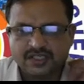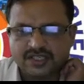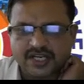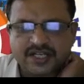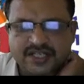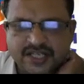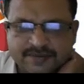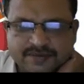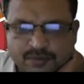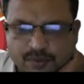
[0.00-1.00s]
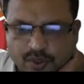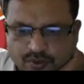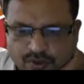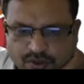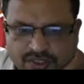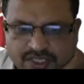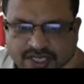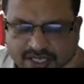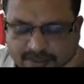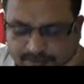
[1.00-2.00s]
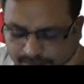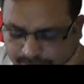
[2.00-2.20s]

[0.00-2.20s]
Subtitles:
10 times module or 10 m.